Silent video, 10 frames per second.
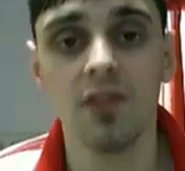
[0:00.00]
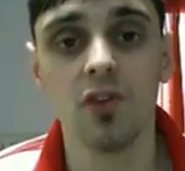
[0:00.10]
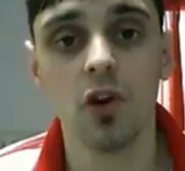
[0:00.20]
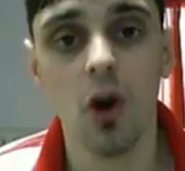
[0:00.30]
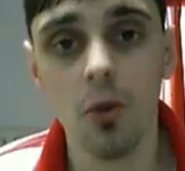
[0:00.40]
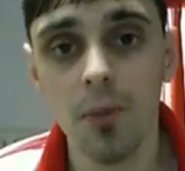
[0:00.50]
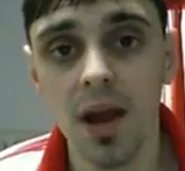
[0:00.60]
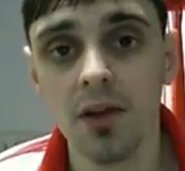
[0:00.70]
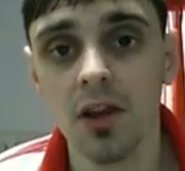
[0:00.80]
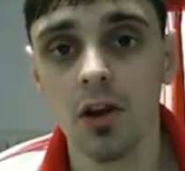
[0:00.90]
if you're
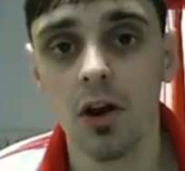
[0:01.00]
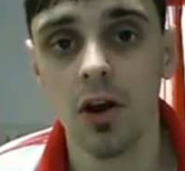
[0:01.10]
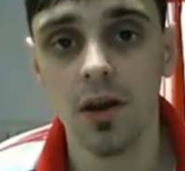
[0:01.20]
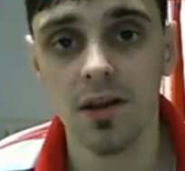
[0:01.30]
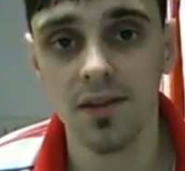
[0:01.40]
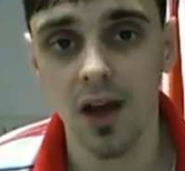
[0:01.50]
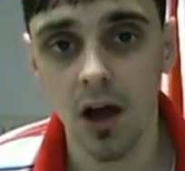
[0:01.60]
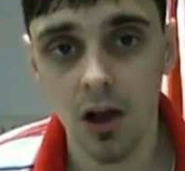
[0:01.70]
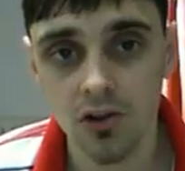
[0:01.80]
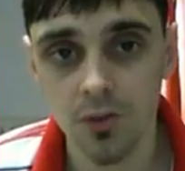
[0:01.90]
compounding your earnings
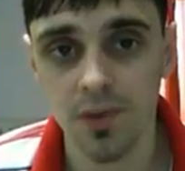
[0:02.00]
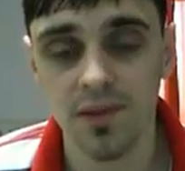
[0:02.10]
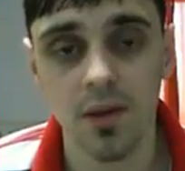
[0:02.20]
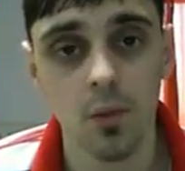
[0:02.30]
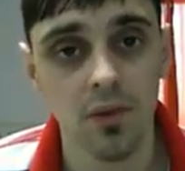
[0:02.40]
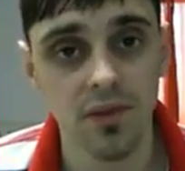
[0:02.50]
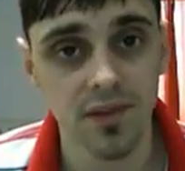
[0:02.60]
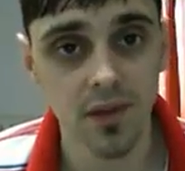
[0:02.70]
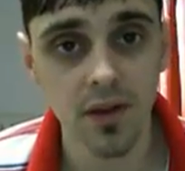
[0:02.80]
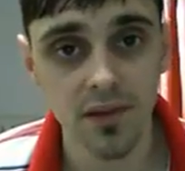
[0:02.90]
100% with
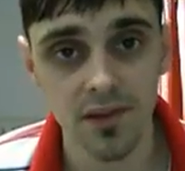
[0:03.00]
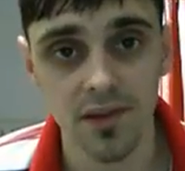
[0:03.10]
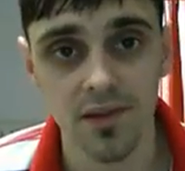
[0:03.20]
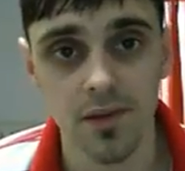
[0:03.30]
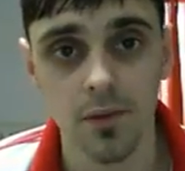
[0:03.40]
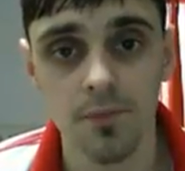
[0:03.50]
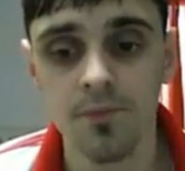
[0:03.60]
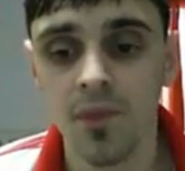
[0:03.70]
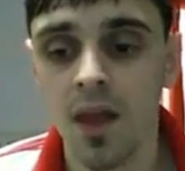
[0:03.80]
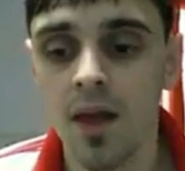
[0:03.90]
inside the
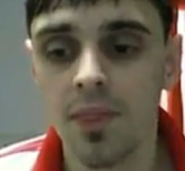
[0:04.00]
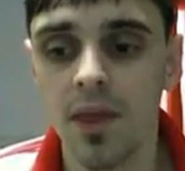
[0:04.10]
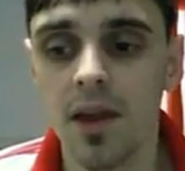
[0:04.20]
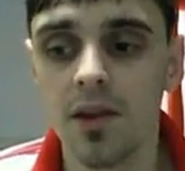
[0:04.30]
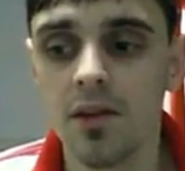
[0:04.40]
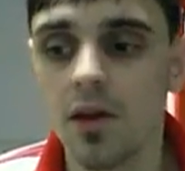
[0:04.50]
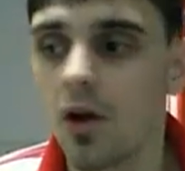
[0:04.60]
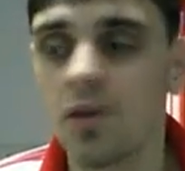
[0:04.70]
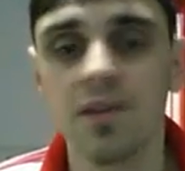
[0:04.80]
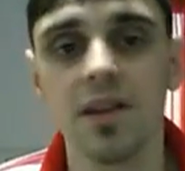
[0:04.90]
system, then
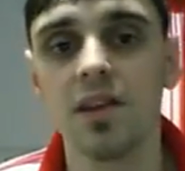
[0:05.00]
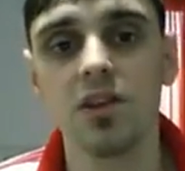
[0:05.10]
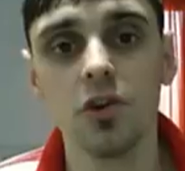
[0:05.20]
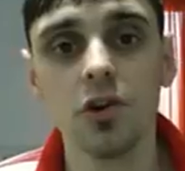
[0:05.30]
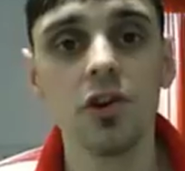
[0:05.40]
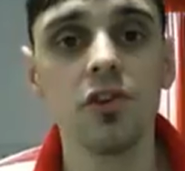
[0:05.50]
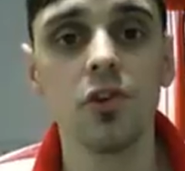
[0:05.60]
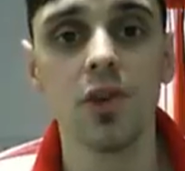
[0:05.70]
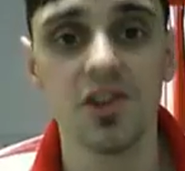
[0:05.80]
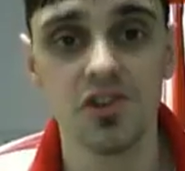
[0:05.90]
honestly, you're going to
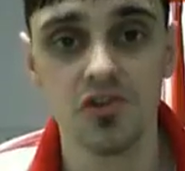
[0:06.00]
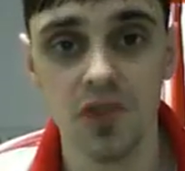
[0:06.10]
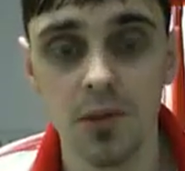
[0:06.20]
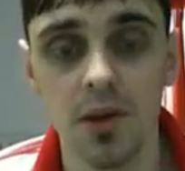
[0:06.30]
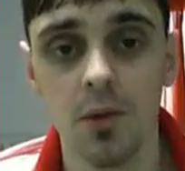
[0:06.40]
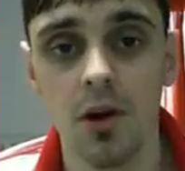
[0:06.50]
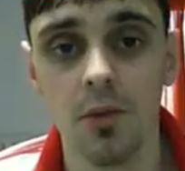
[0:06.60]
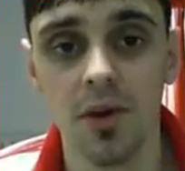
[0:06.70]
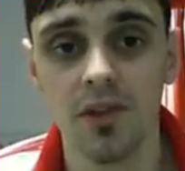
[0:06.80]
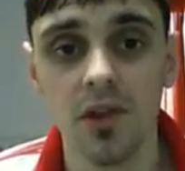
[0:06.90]
do extremely well,
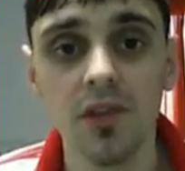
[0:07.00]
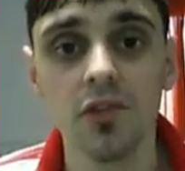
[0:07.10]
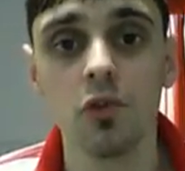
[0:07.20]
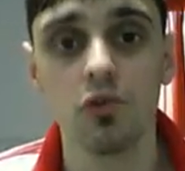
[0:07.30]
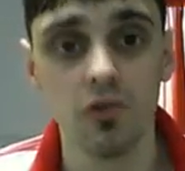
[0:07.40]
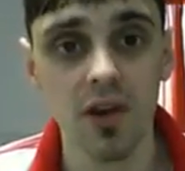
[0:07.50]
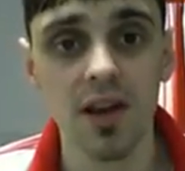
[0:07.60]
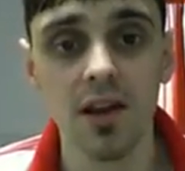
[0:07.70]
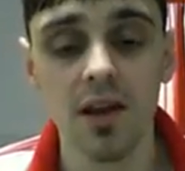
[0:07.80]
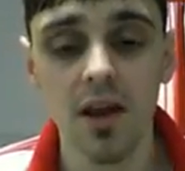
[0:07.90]
because I saw
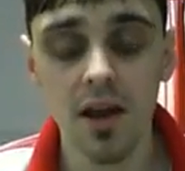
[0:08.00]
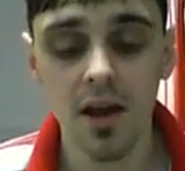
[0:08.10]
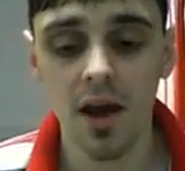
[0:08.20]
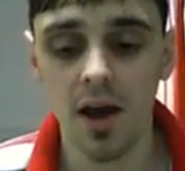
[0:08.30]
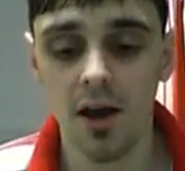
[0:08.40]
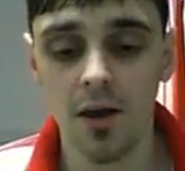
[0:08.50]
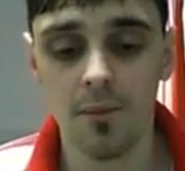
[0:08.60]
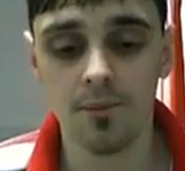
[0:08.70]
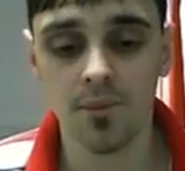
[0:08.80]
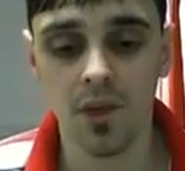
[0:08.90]
really
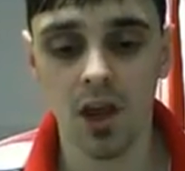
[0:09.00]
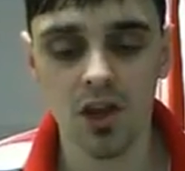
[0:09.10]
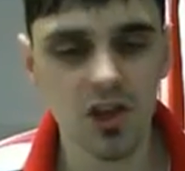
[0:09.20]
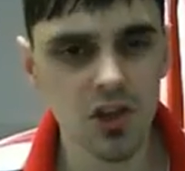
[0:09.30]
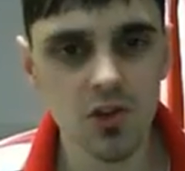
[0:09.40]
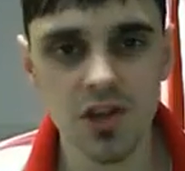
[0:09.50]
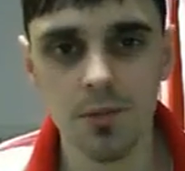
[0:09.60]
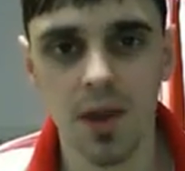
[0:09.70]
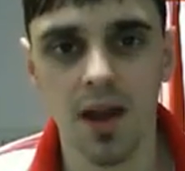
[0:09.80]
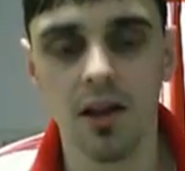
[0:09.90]
a huge
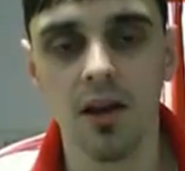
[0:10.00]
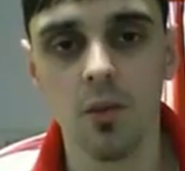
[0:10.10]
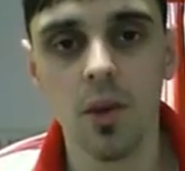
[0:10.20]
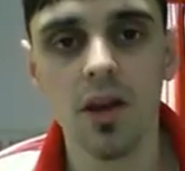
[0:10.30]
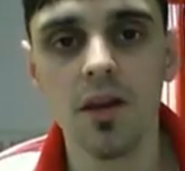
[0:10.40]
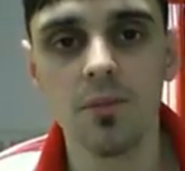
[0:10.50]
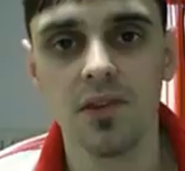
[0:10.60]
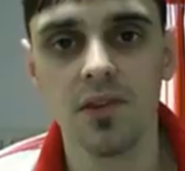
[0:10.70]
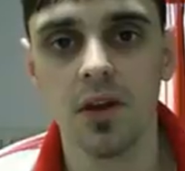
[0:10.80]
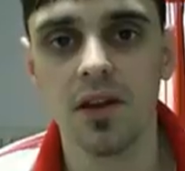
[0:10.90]
impact. Like when I
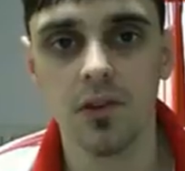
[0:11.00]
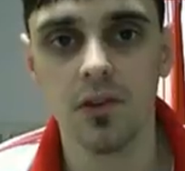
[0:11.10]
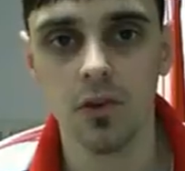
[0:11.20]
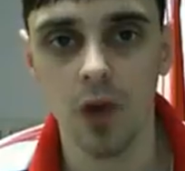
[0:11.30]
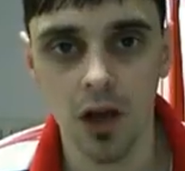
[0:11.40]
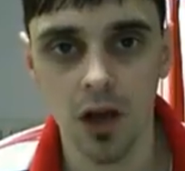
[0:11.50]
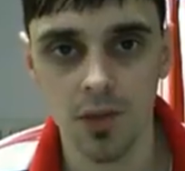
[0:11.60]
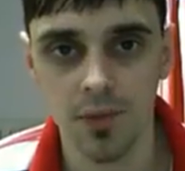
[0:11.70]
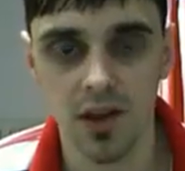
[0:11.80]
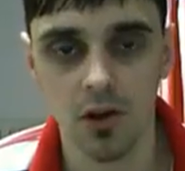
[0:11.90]
decided to
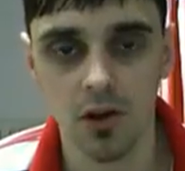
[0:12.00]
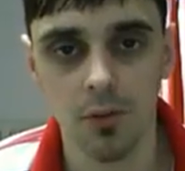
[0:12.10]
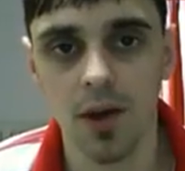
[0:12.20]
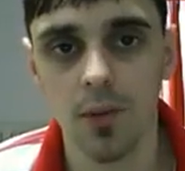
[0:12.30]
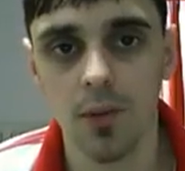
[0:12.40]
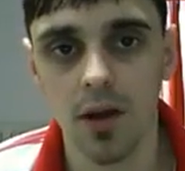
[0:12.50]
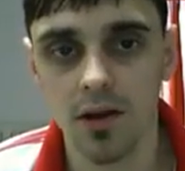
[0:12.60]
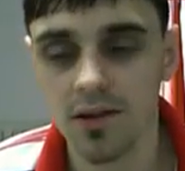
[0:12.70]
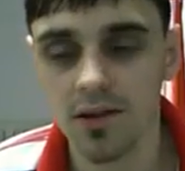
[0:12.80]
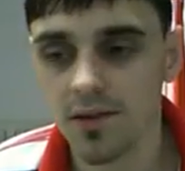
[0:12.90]
100% compound my
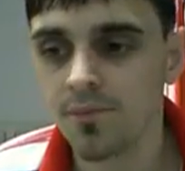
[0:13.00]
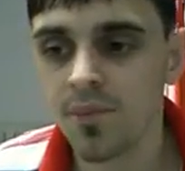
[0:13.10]
earnings,